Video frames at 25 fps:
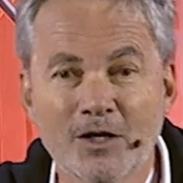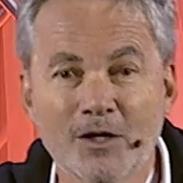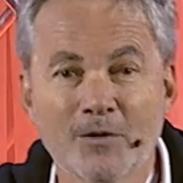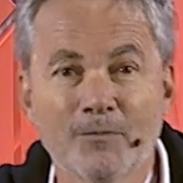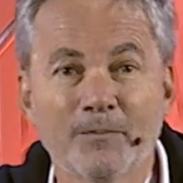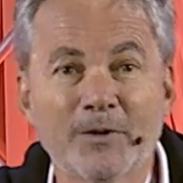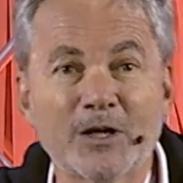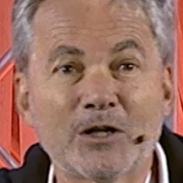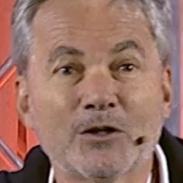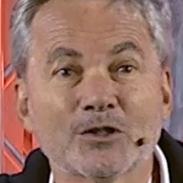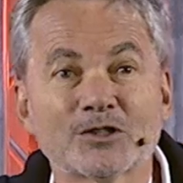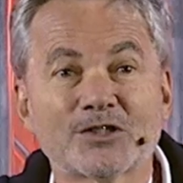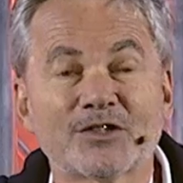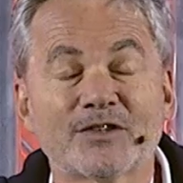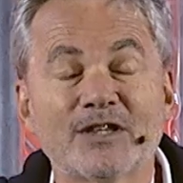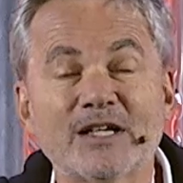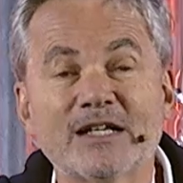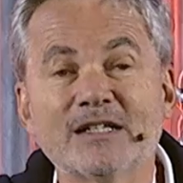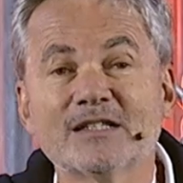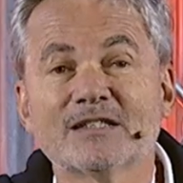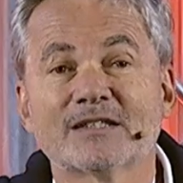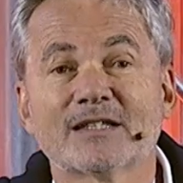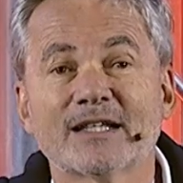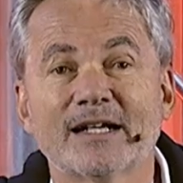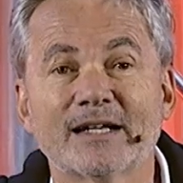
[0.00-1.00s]
because
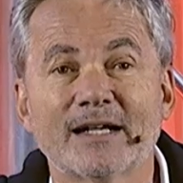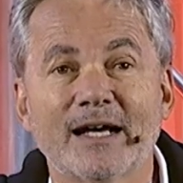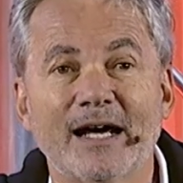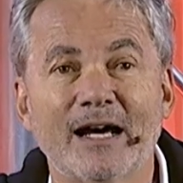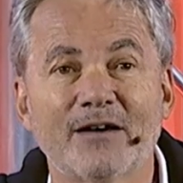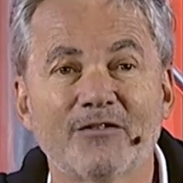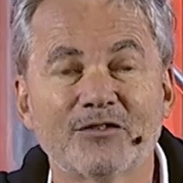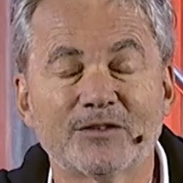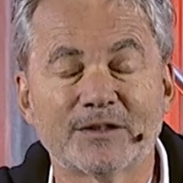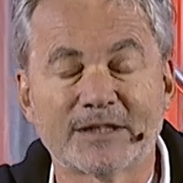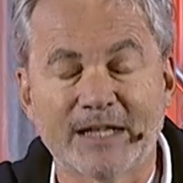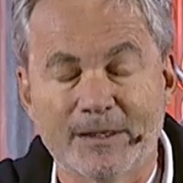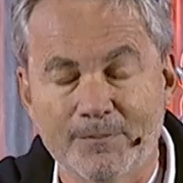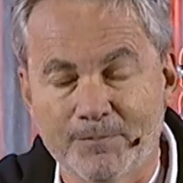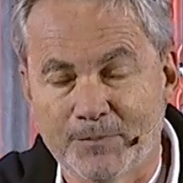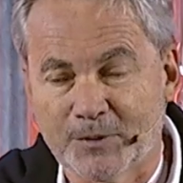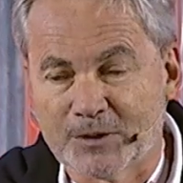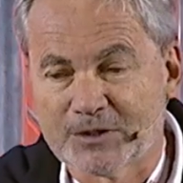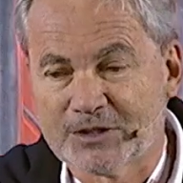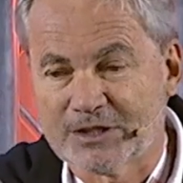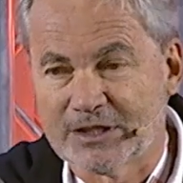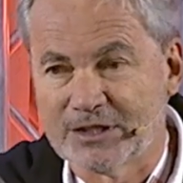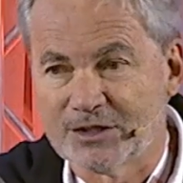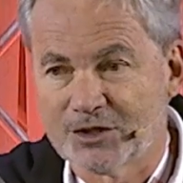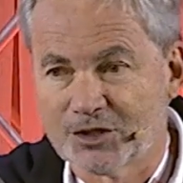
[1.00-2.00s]
things that have a
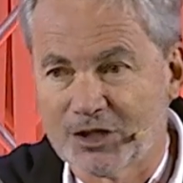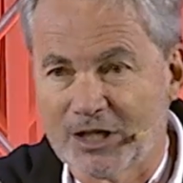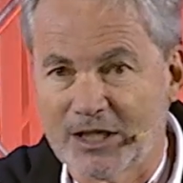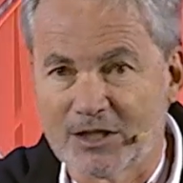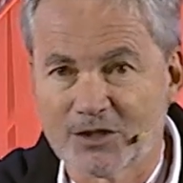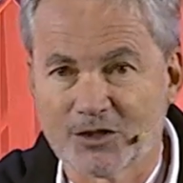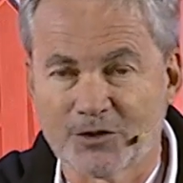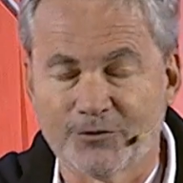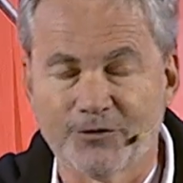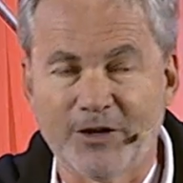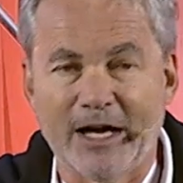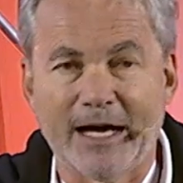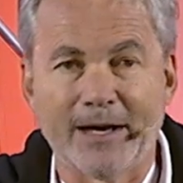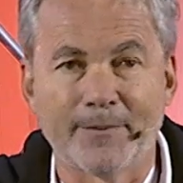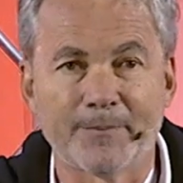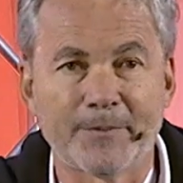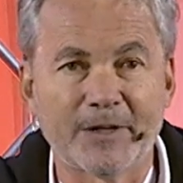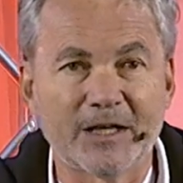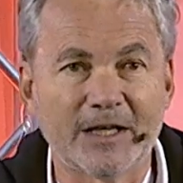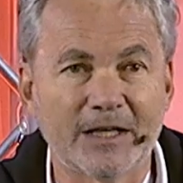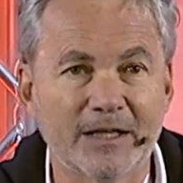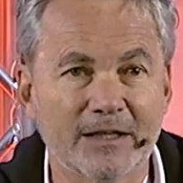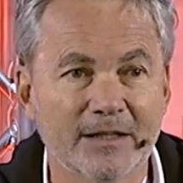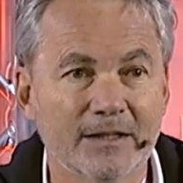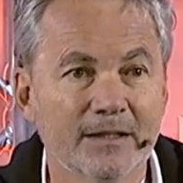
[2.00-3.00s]
10% chance of
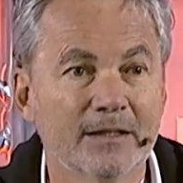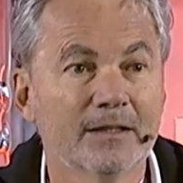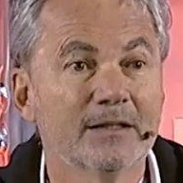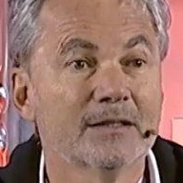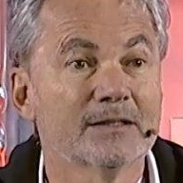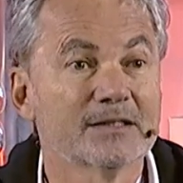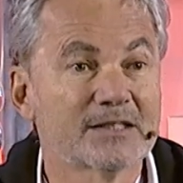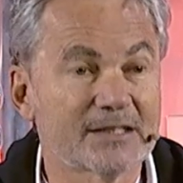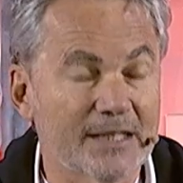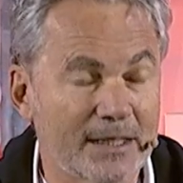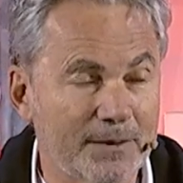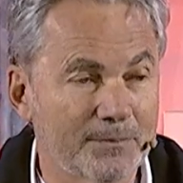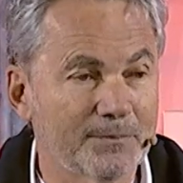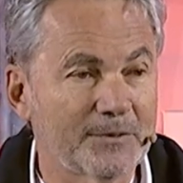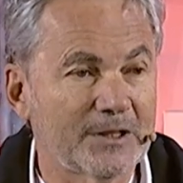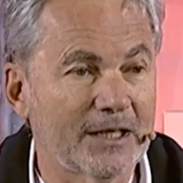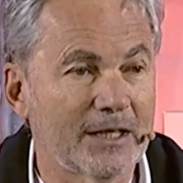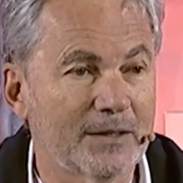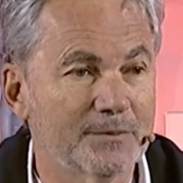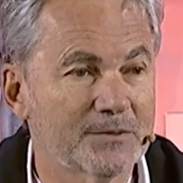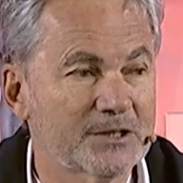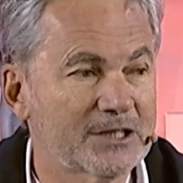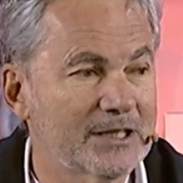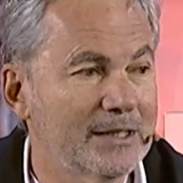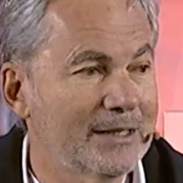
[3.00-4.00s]
happening
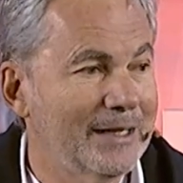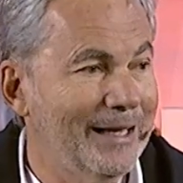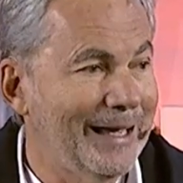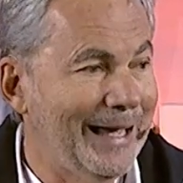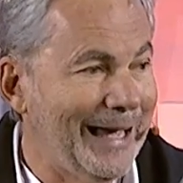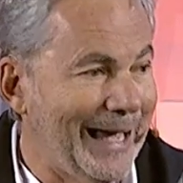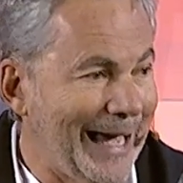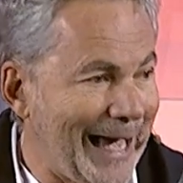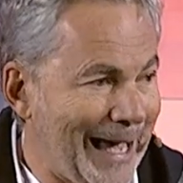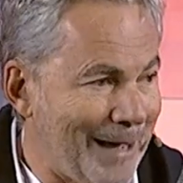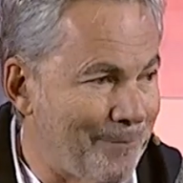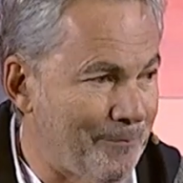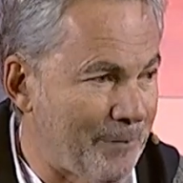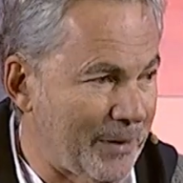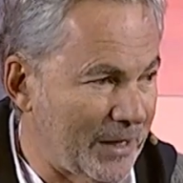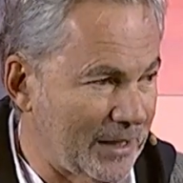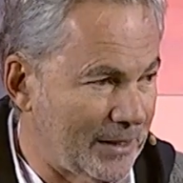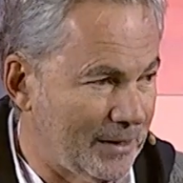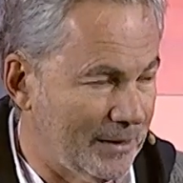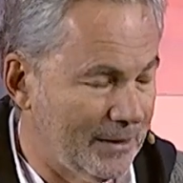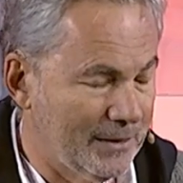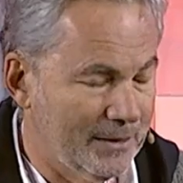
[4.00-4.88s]
sometimes happen.